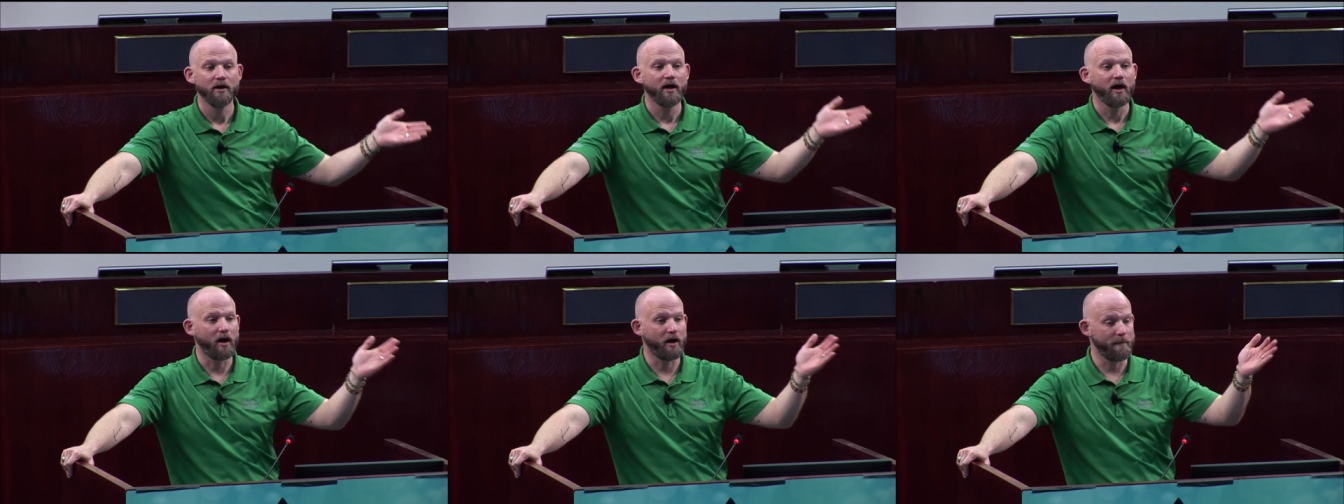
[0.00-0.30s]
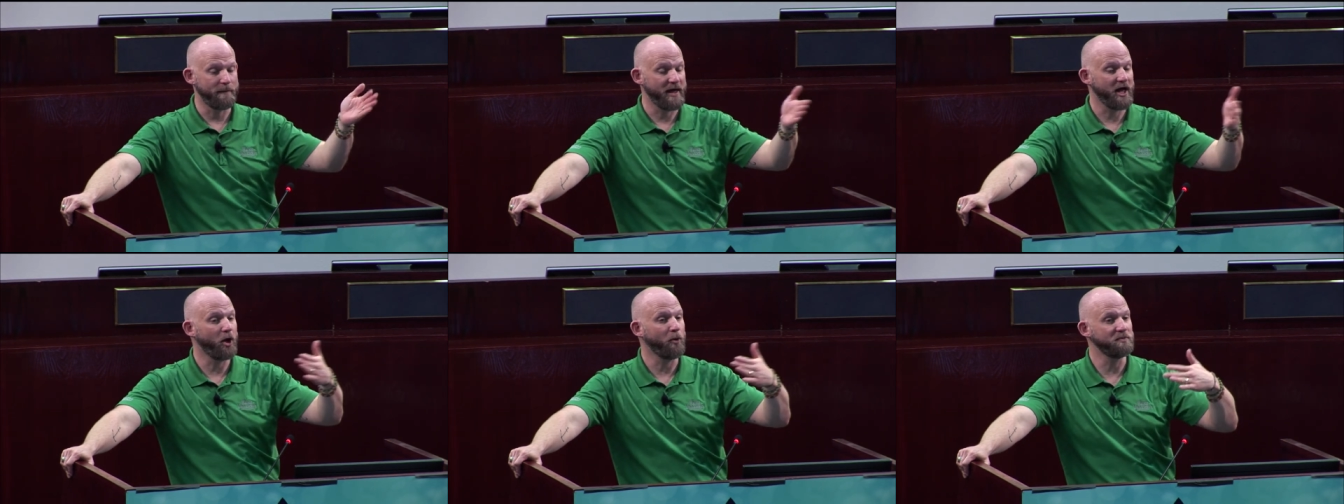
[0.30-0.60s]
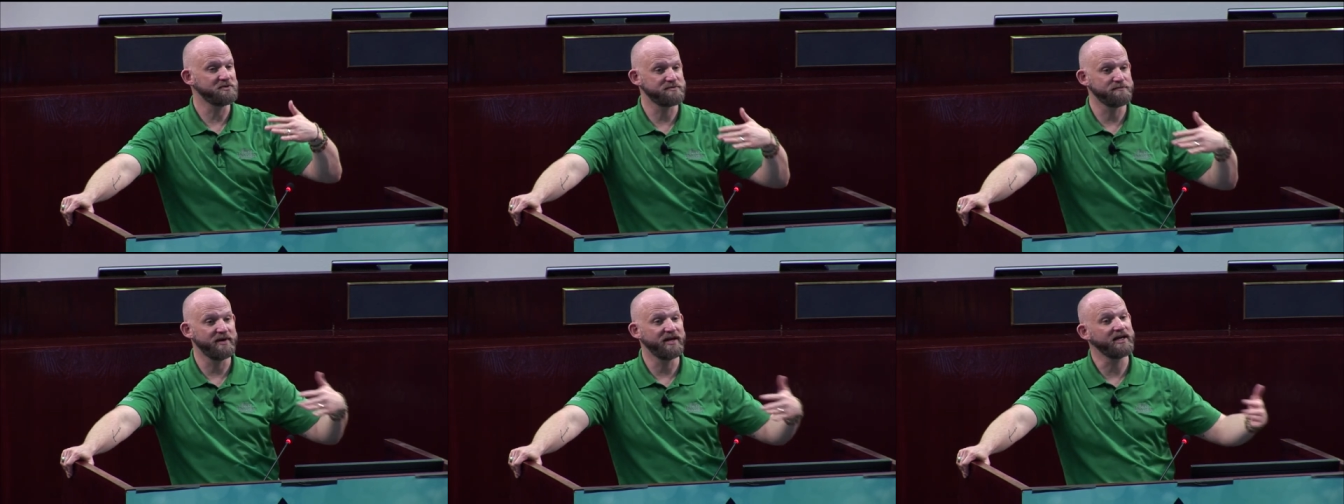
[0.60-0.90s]
um,
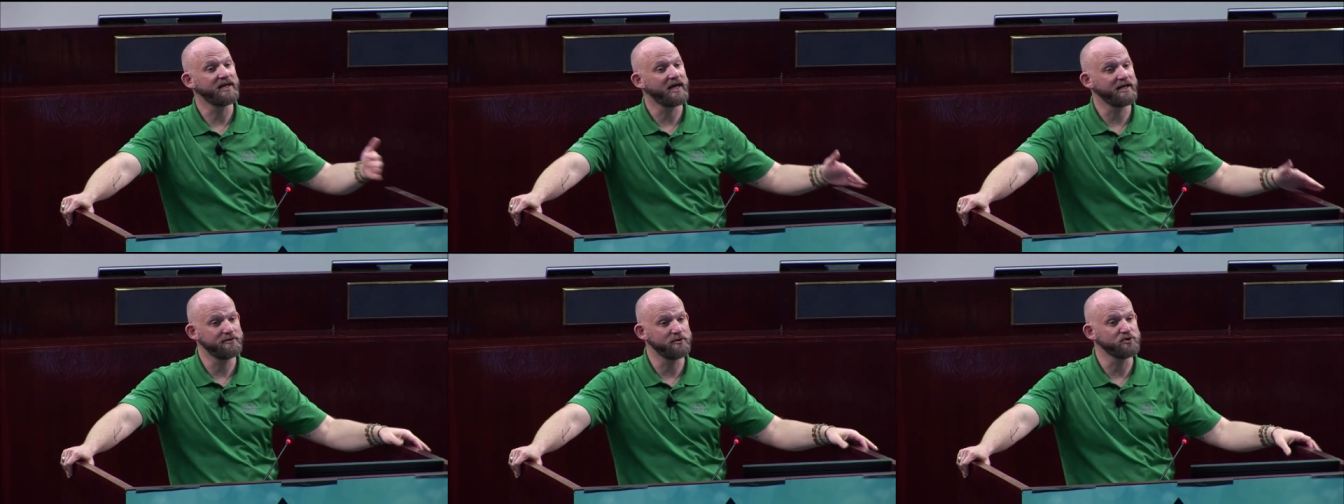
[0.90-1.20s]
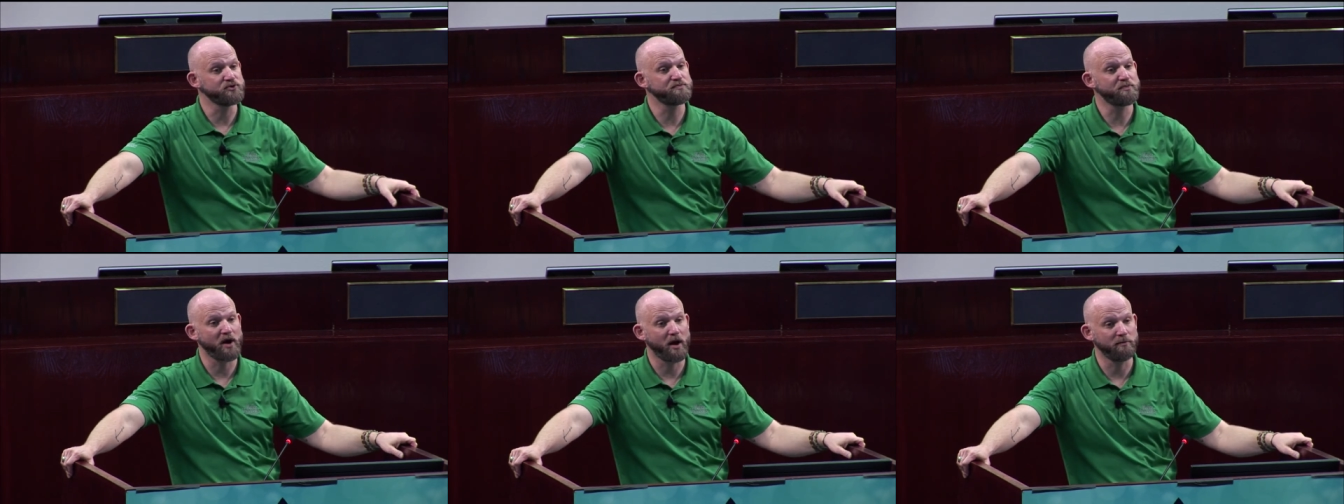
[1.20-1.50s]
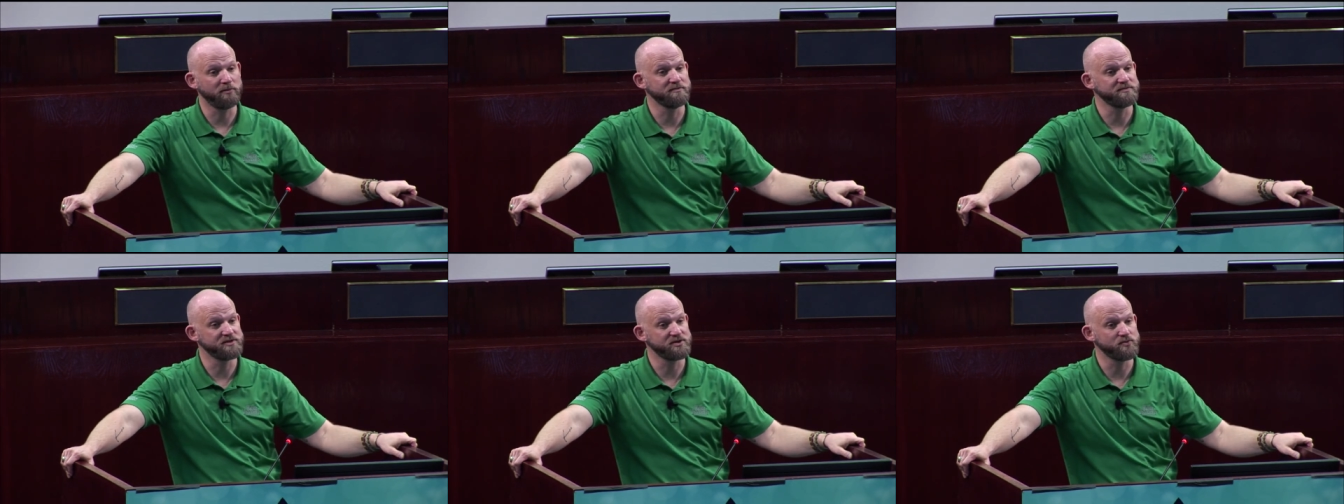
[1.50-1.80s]
helps mitigate those
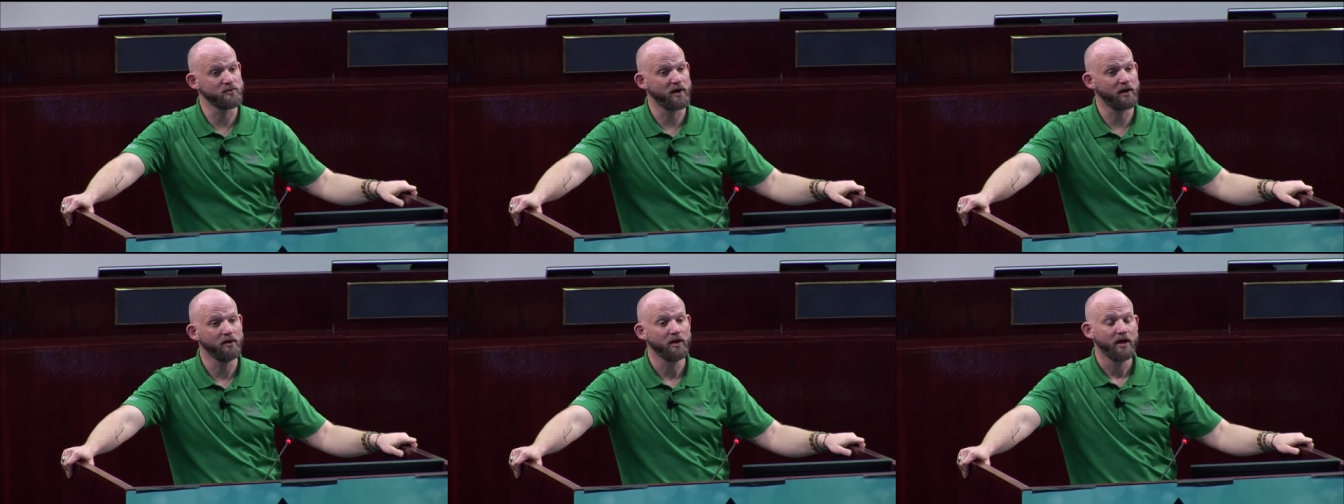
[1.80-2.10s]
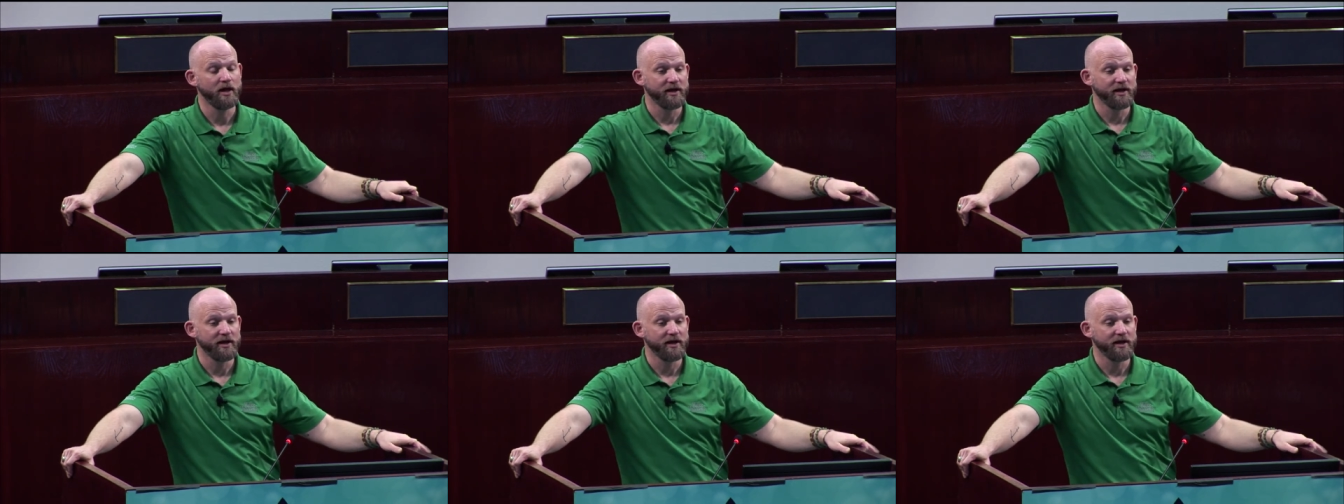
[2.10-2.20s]
problems as well.